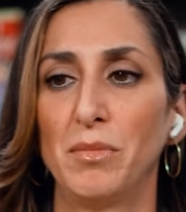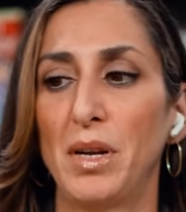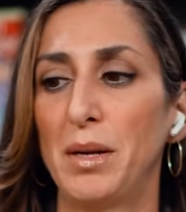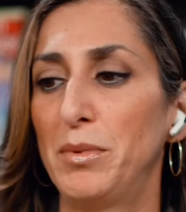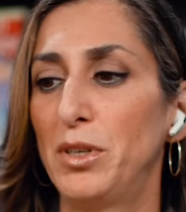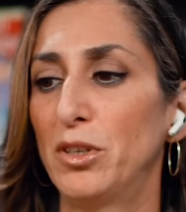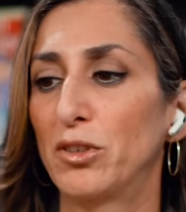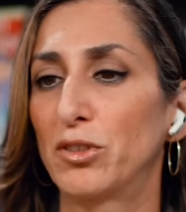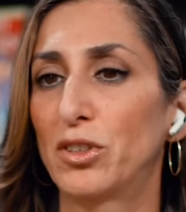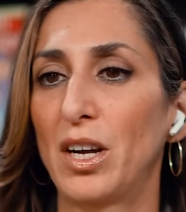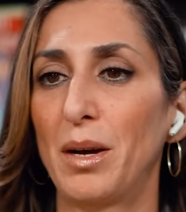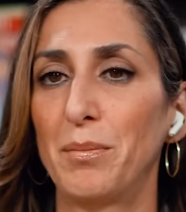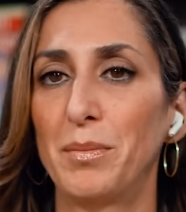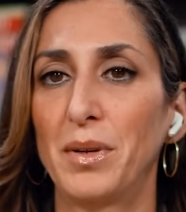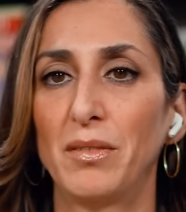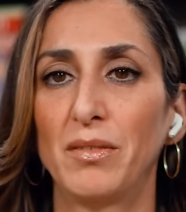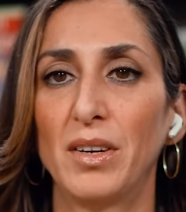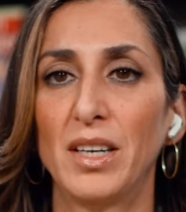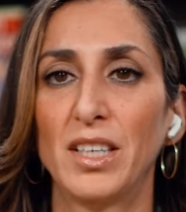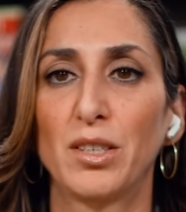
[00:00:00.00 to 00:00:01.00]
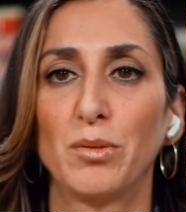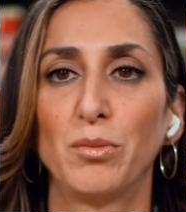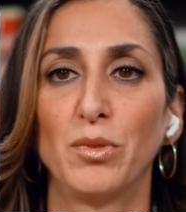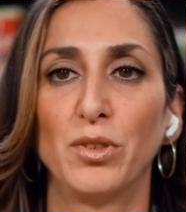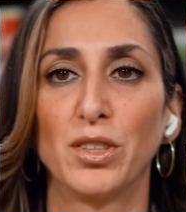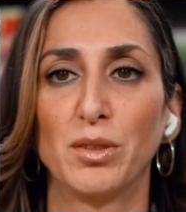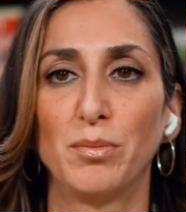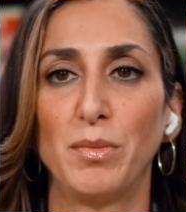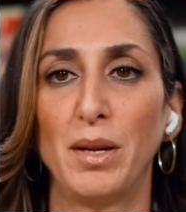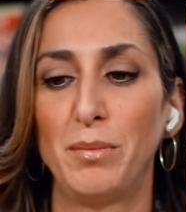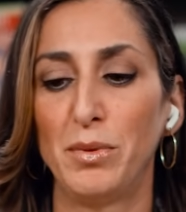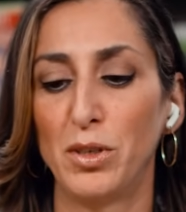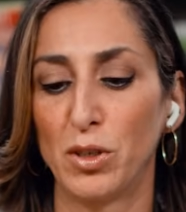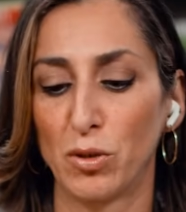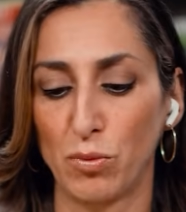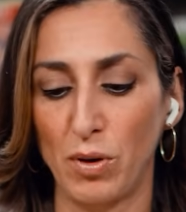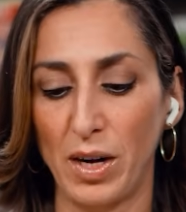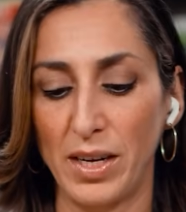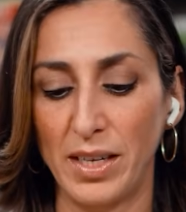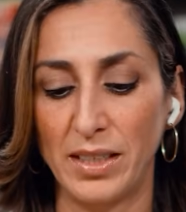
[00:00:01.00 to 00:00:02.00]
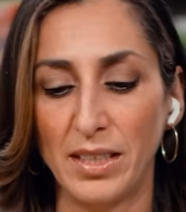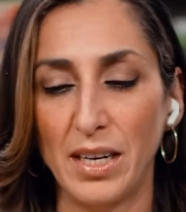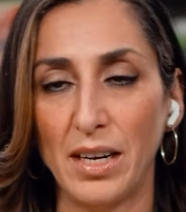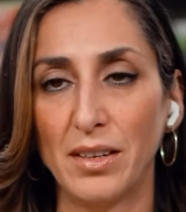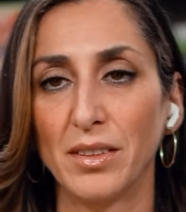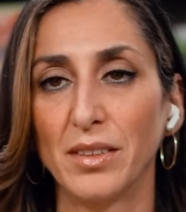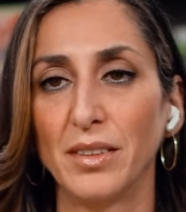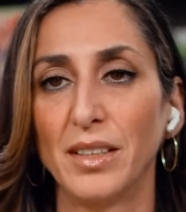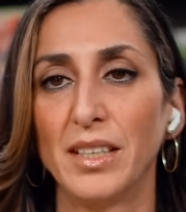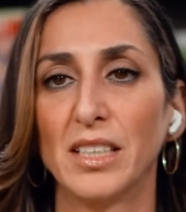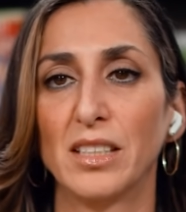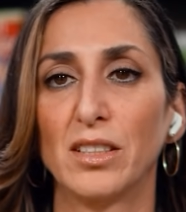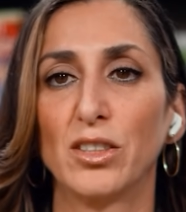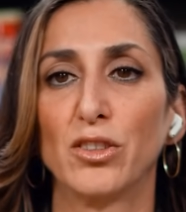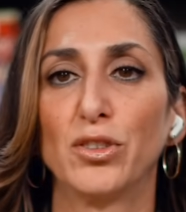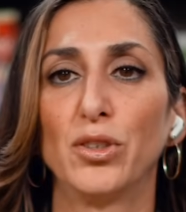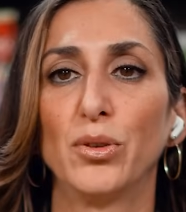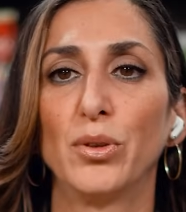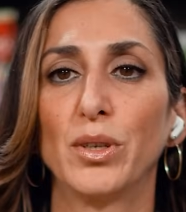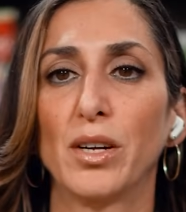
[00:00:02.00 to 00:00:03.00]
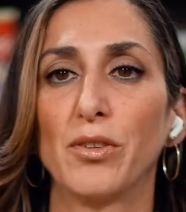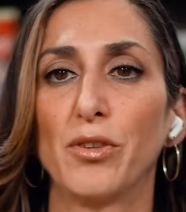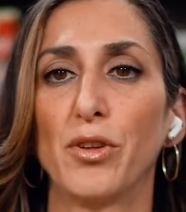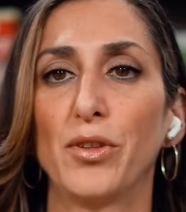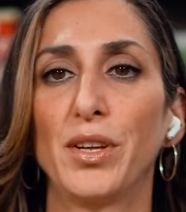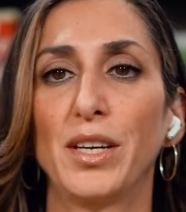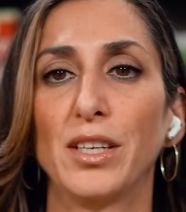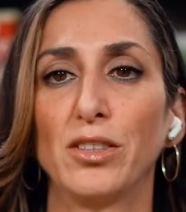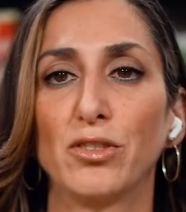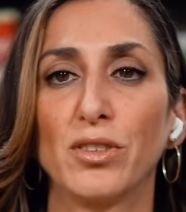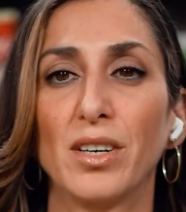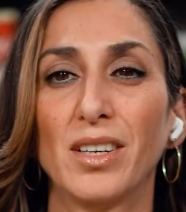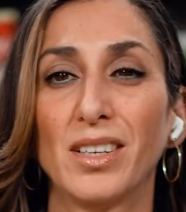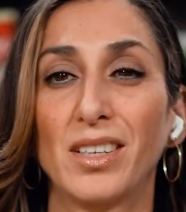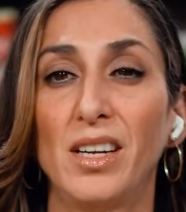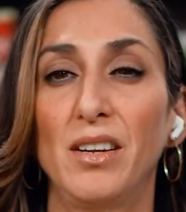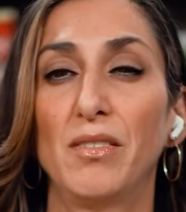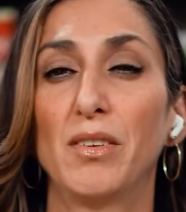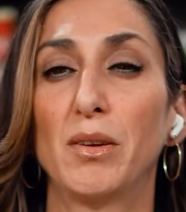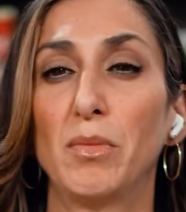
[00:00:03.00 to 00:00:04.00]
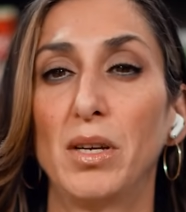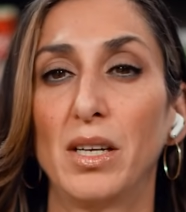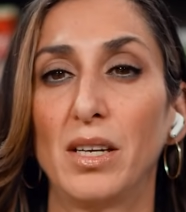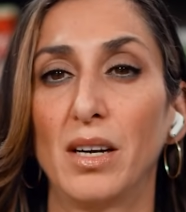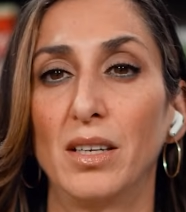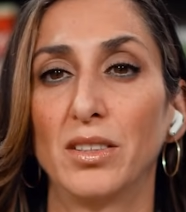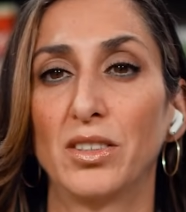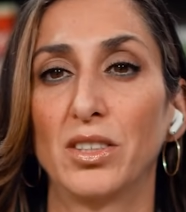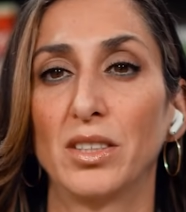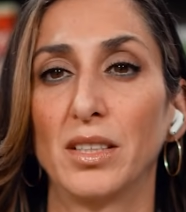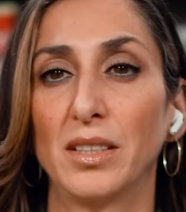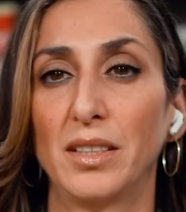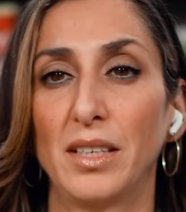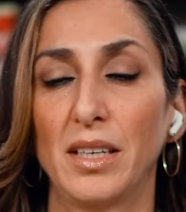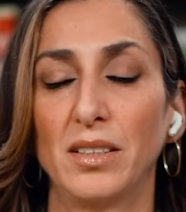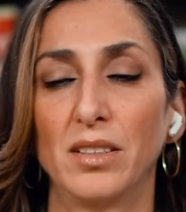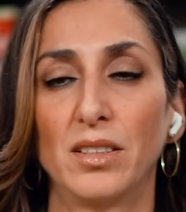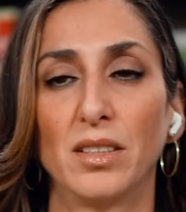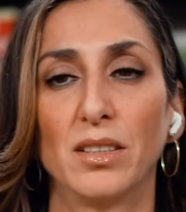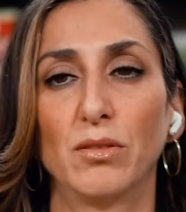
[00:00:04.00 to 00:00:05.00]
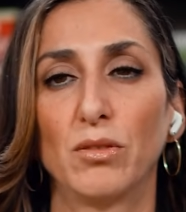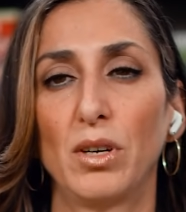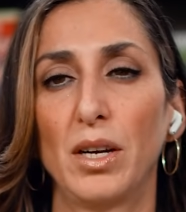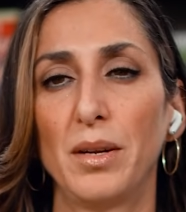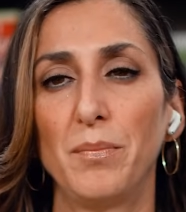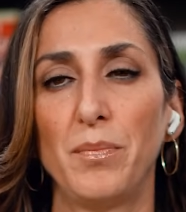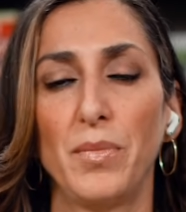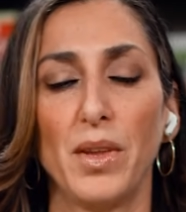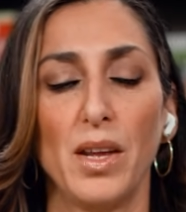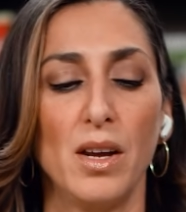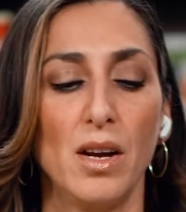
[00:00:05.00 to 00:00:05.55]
Maybe you're chopping vegetables. Maybe you're writing down a list. You're doing other things. You're not giving me conscious attention, right?